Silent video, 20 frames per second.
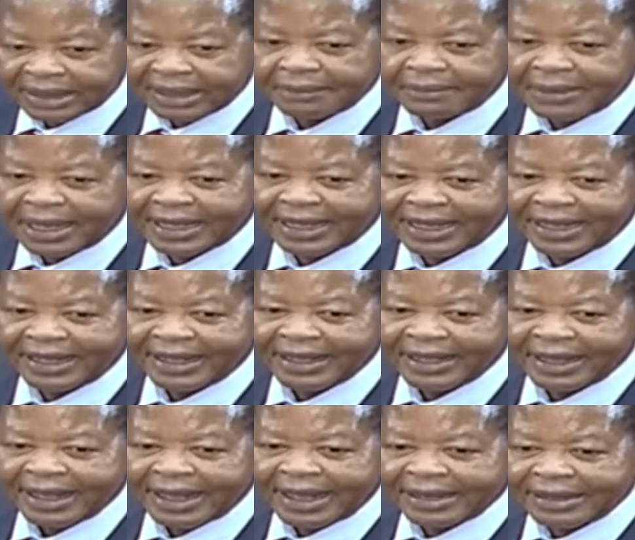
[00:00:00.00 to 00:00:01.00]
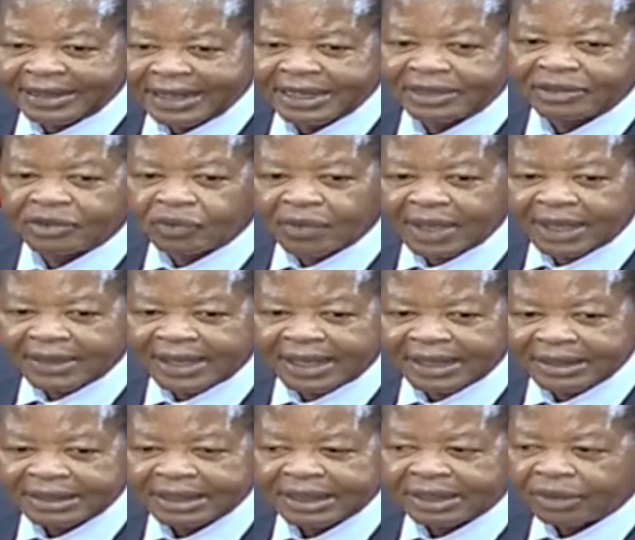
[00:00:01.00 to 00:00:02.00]
Kibaki and ensure
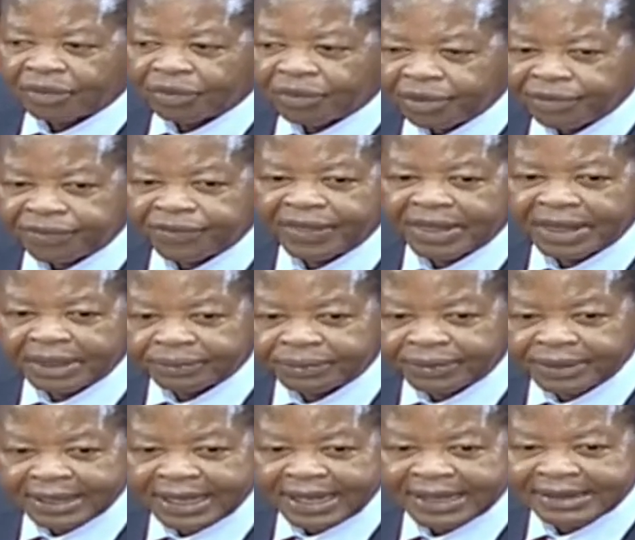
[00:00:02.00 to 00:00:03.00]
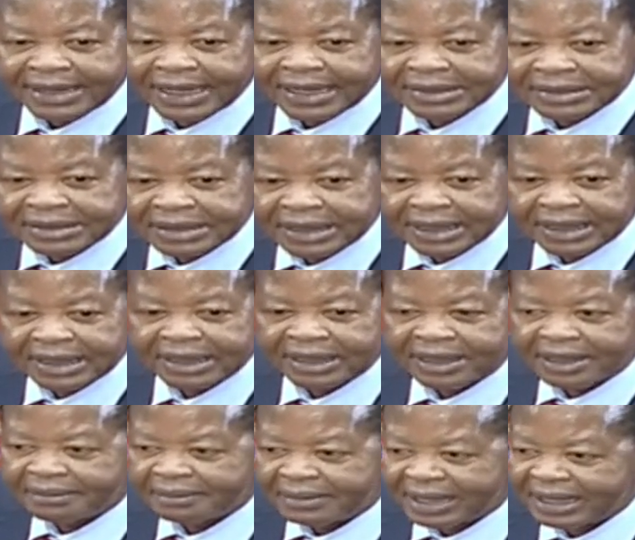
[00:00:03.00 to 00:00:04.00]
that those thieves that are stealing
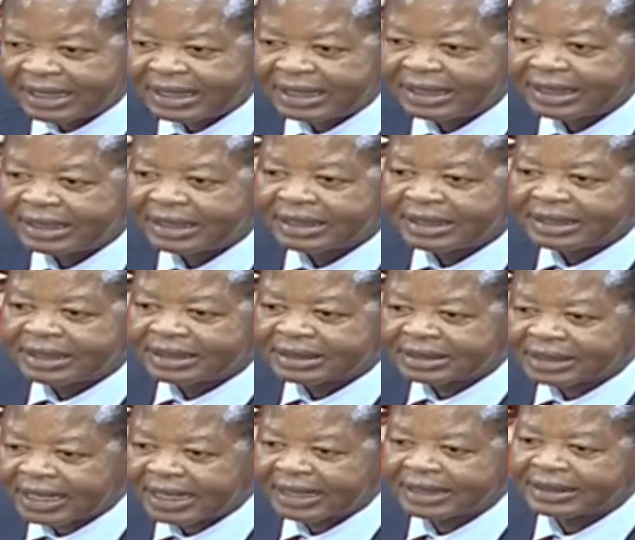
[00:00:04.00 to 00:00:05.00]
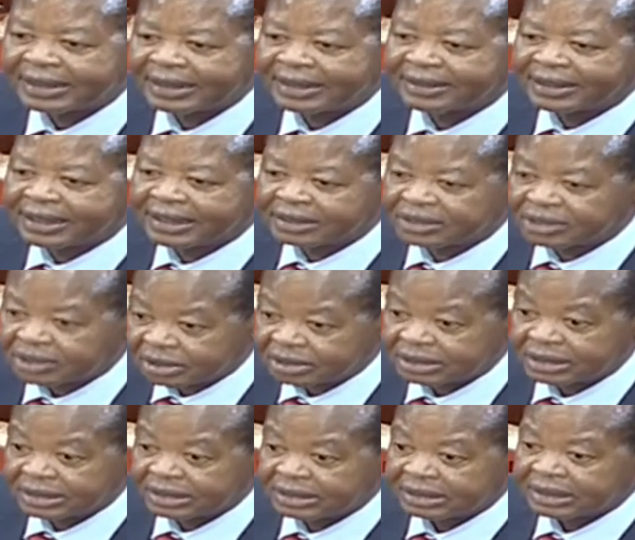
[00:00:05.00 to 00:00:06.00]
the money in this country, the
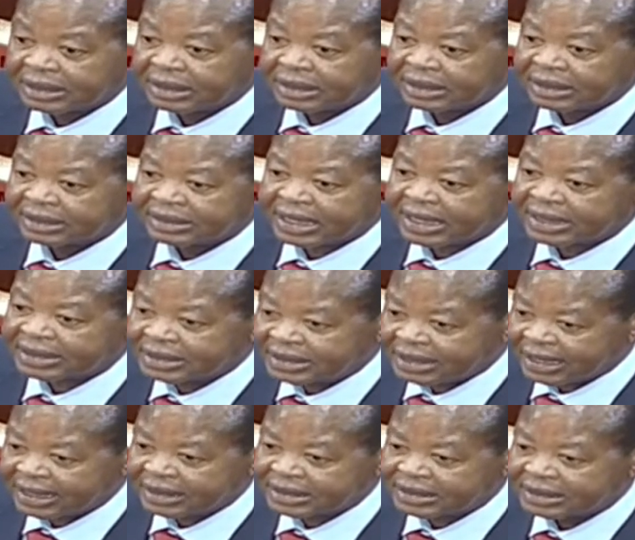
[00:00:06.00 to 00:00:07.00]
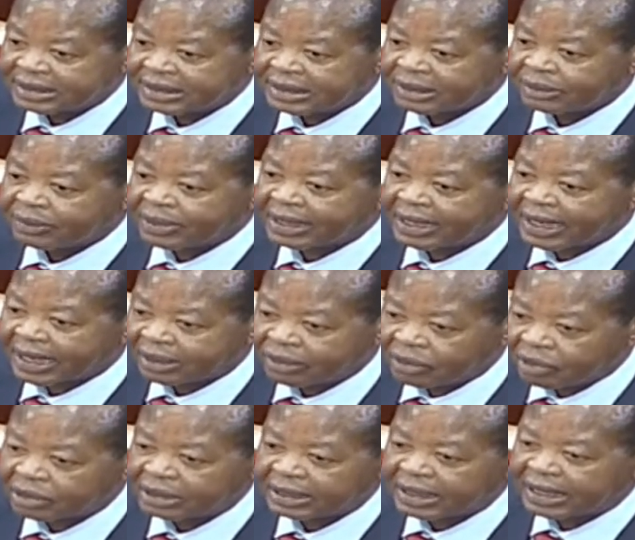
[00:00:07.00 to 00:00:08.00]
resources, such that we
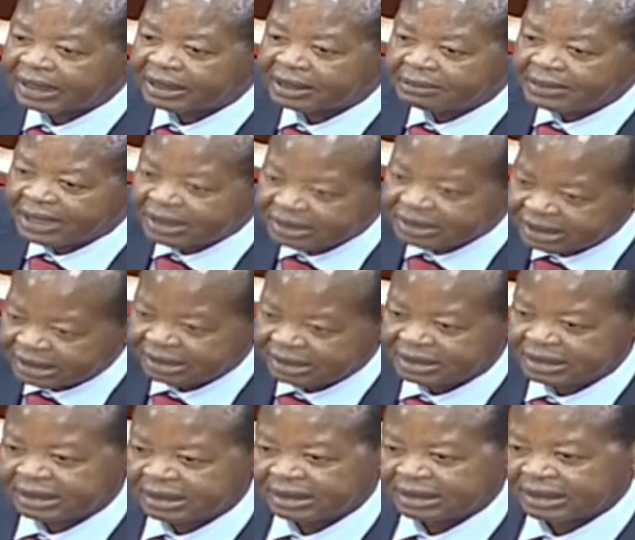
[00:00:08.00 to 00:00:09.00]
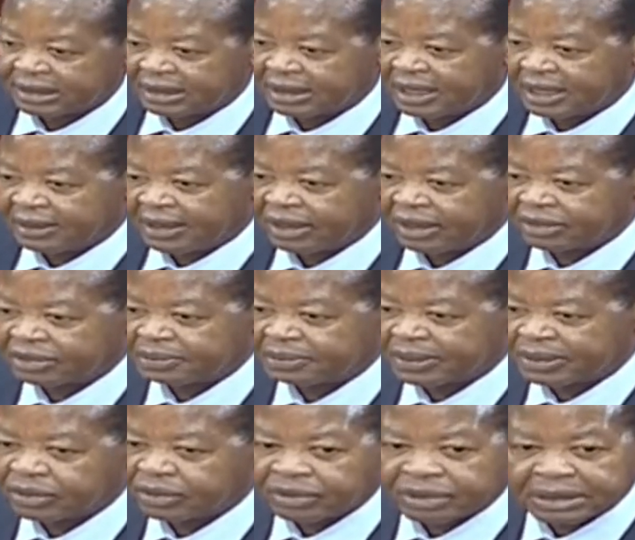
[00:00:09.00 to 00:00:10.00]
cannot get medicines in our
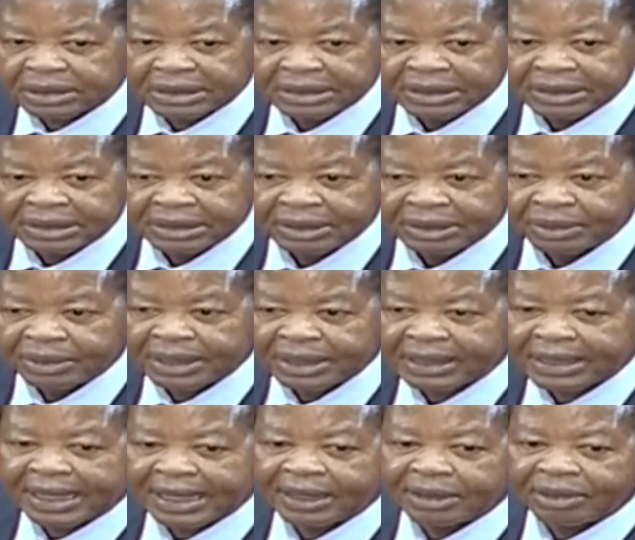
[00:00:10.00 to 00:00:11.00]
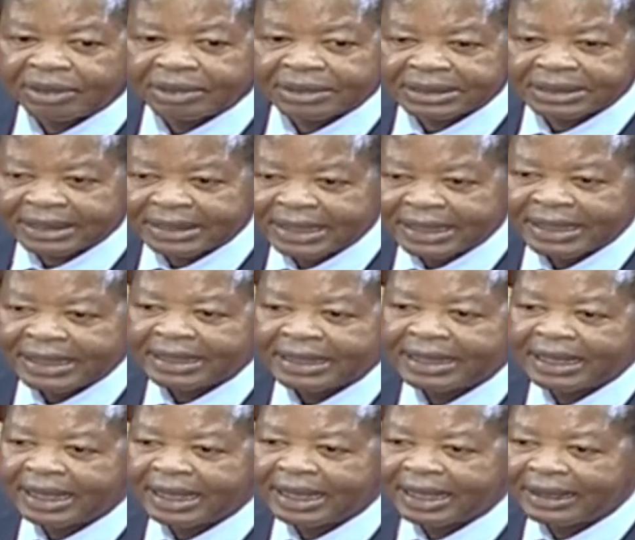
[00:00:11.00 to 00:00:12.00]
hospitals. We cannot, uh,
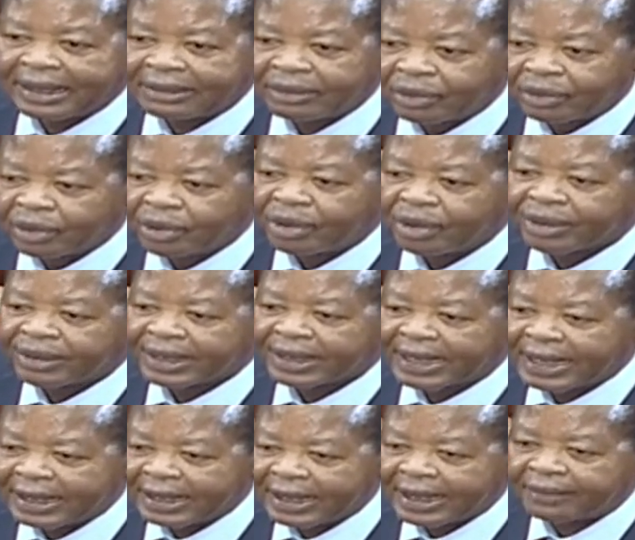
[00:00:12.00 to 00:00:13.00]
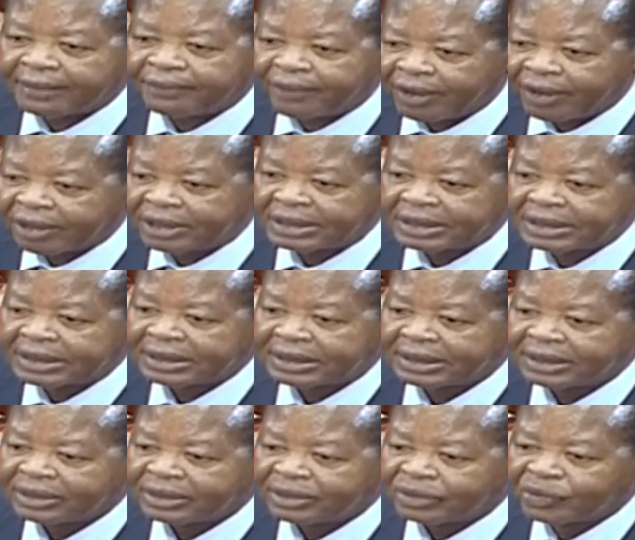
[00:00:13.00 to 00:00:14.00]
you know, eh, afford
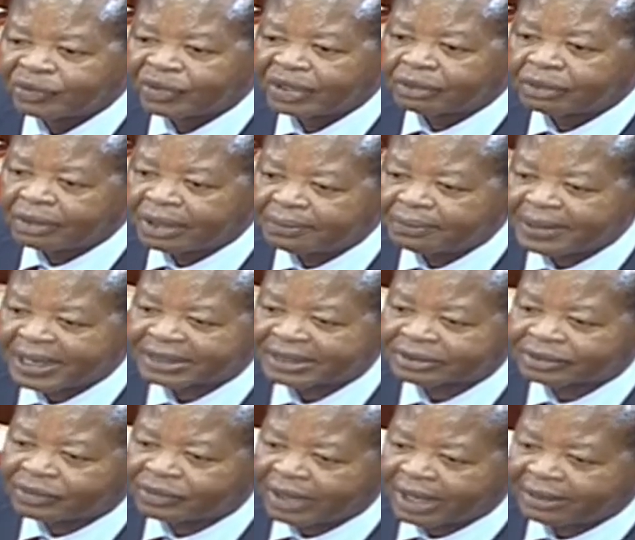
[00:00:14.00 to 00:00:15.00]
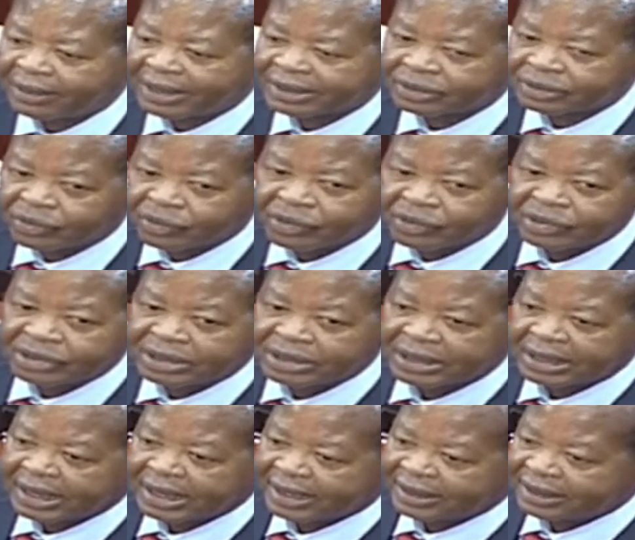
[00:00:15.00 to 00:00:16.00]
to equip our, our schools
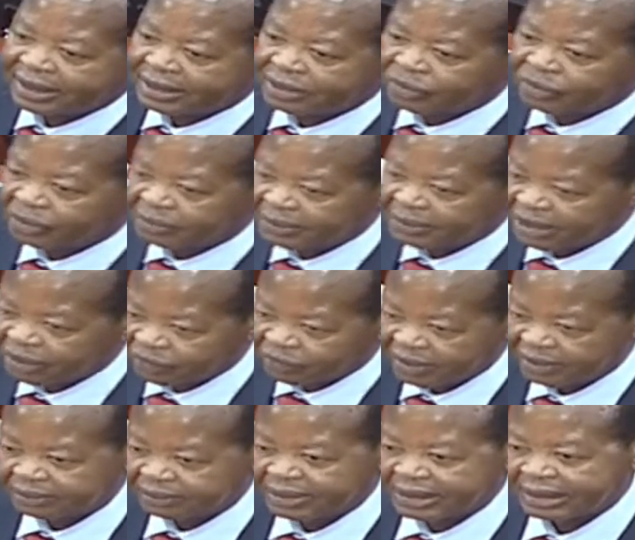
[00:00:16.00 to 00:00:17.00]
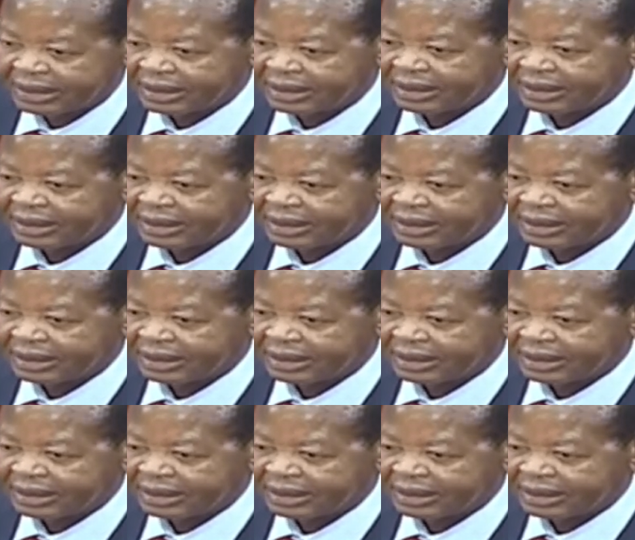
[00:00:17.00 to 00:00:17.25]
as they should be equipped.